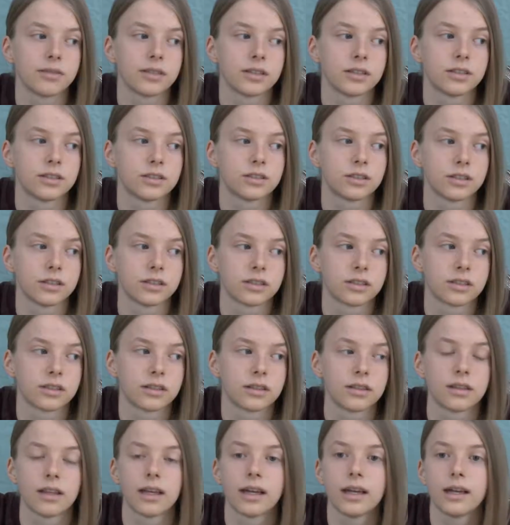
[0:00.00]
it's just
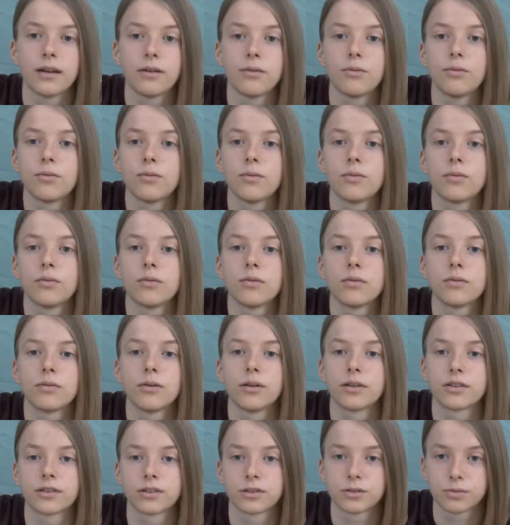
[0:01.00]
they
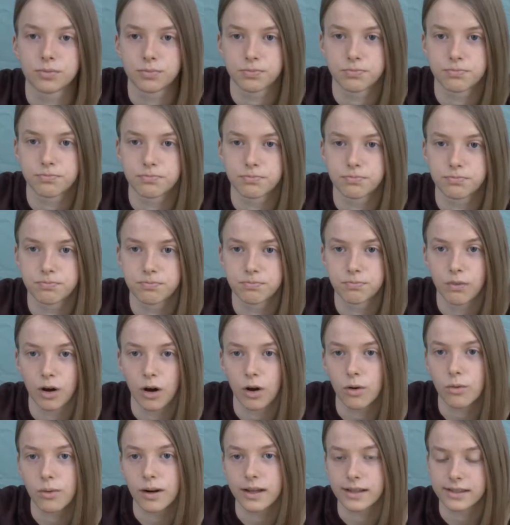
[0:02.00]
want to
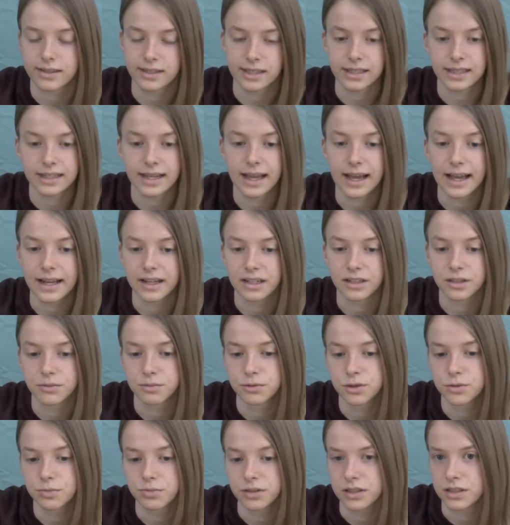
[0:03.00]
always sit at a
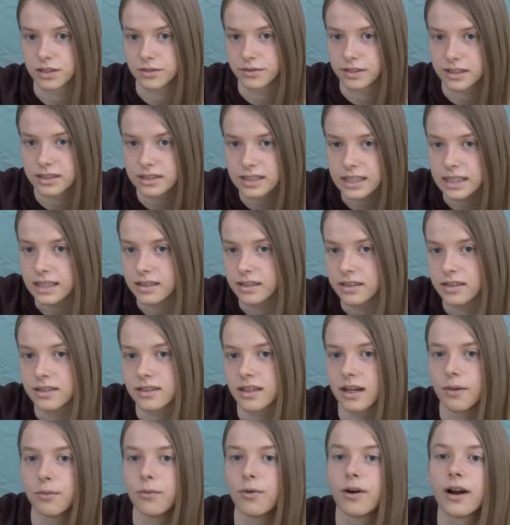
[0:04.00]
specific seat
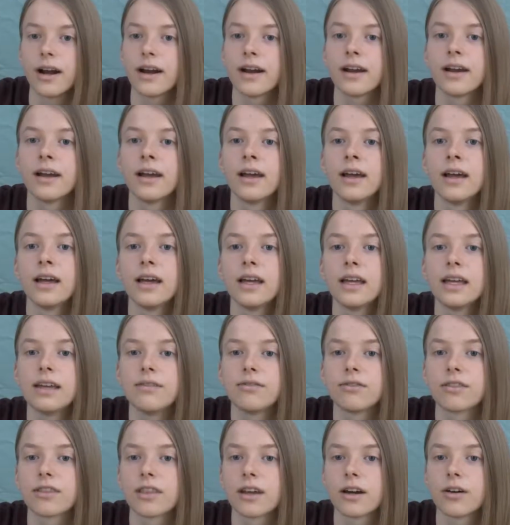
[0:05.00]
somewhere,
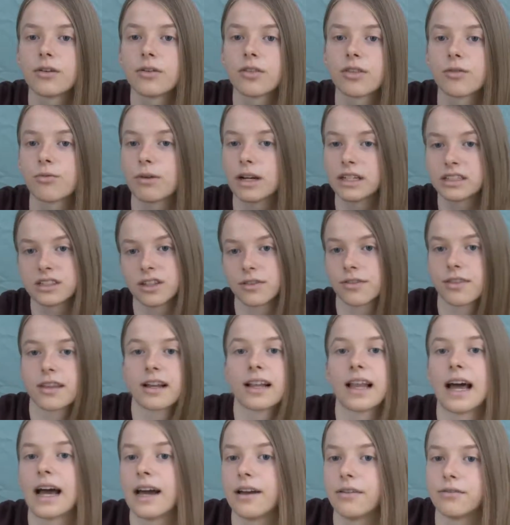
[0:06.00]
even though the rest of their
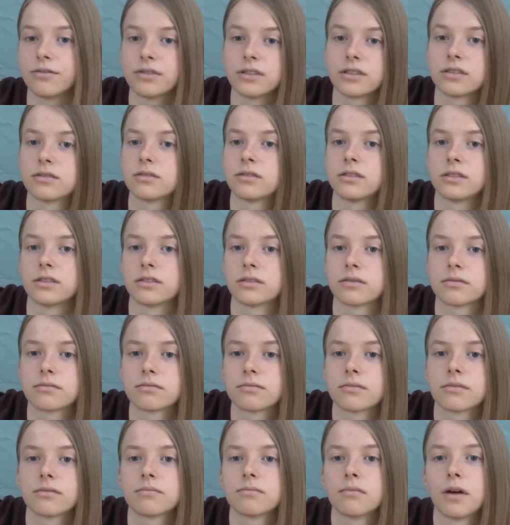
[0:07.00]
life is just
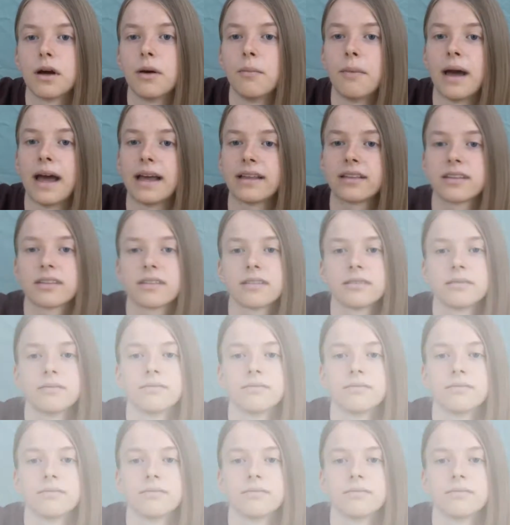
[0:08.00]
a mess.